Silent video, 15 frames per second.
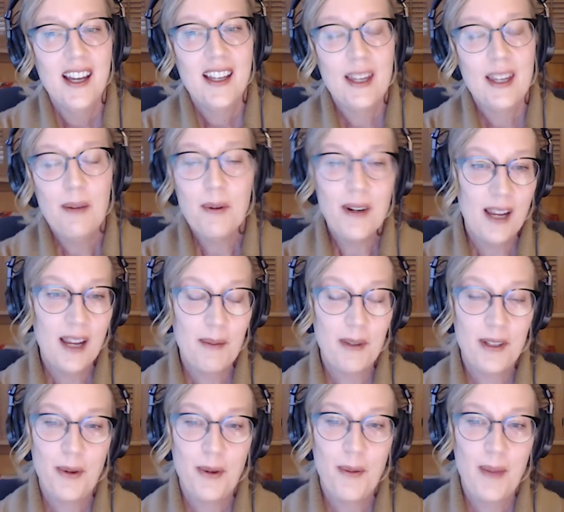they weren't able
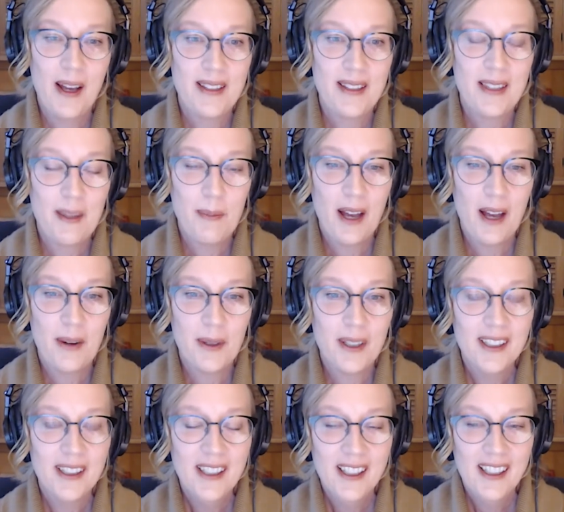to amass the
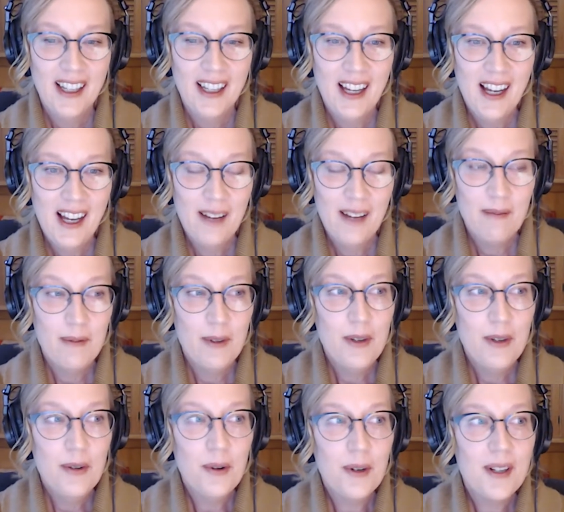power,
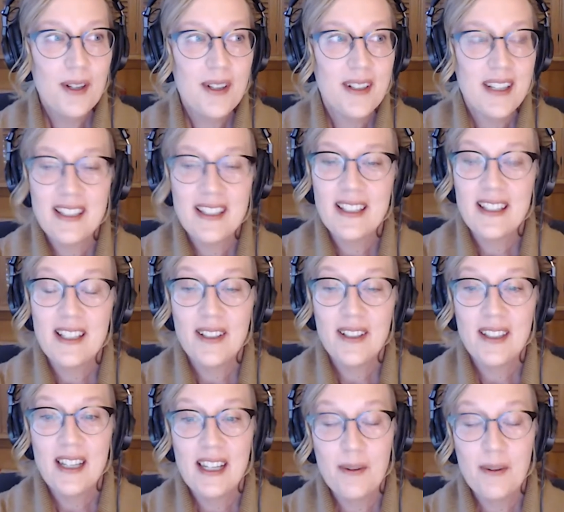nor
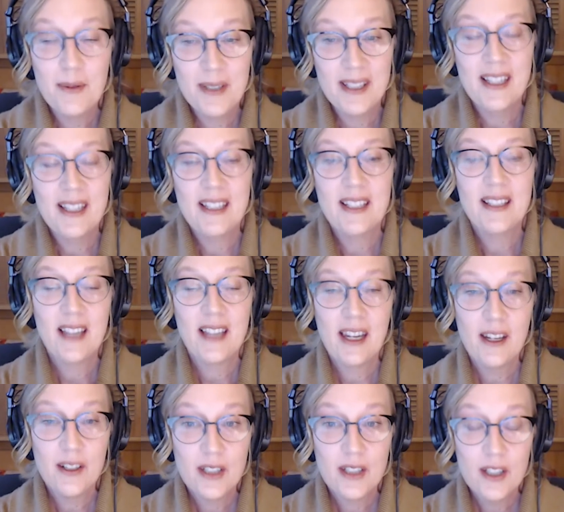necessarily did they
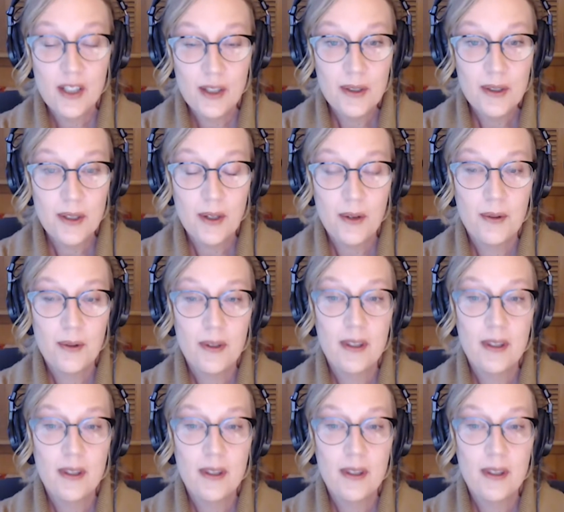desire to do so.